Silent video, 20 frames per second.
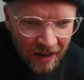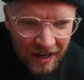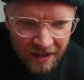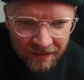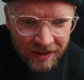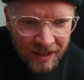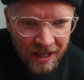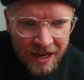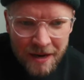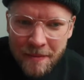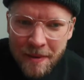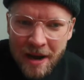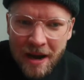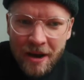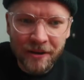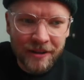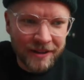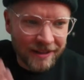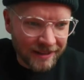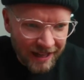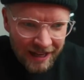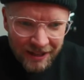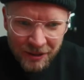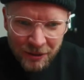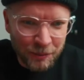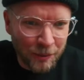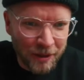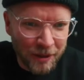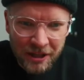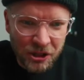So the trick is, this
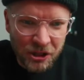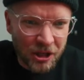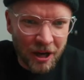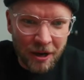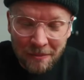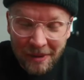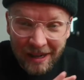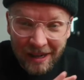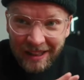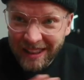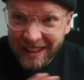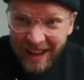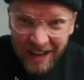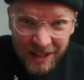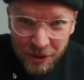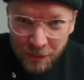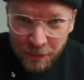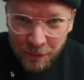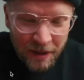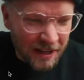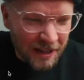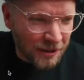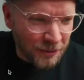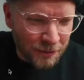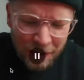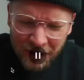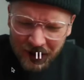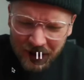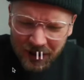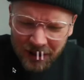is on Chrome. So
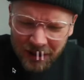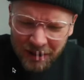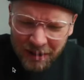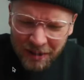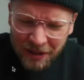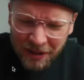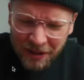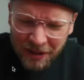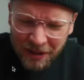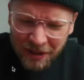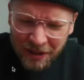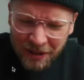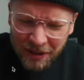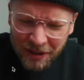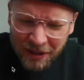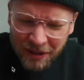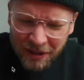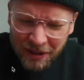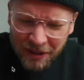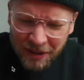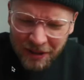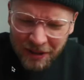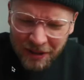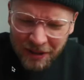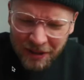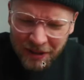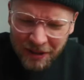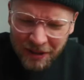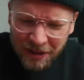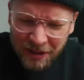what I'm gonna show you first
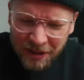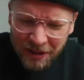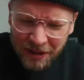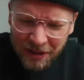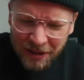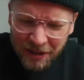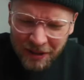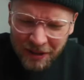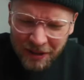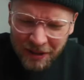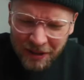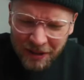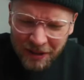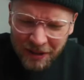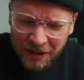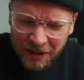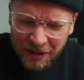is on Safari.